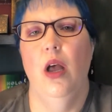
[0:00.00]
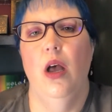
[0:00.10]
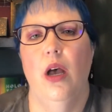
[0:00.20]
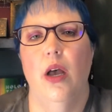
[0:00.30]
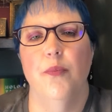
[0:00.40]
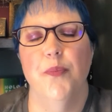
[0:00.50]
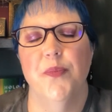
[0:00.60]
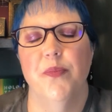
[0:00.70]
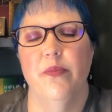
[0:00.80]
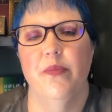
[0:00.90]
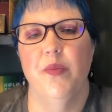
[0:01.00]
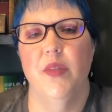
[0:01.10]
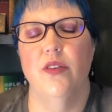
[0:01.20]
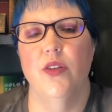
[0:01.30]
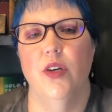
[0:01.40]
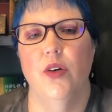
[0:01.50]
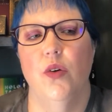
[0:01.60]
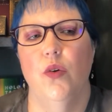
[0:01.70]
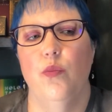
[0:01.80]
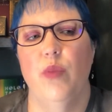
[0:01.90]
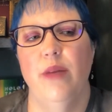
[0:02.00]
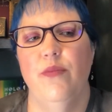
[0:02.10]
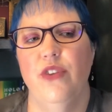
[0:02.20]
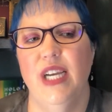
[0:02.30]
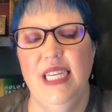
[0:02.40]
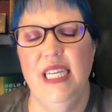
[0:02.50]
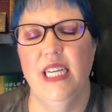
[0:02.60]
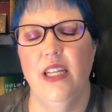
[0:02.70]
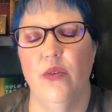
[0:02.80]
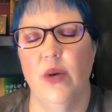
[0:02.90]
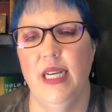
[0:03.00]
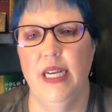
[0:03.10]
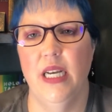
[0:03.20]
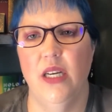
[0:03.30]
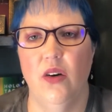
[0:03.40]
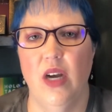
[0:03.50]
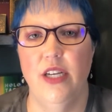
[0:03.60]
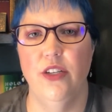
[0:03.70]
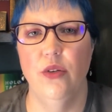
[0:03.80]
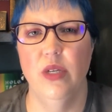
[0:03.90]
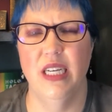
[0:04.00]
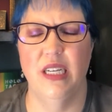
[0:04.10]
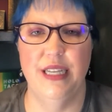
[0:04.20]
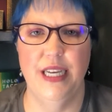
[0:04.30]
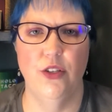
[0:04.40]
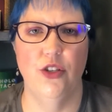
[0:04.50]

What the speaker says: But I'm finding that right now I do kind of like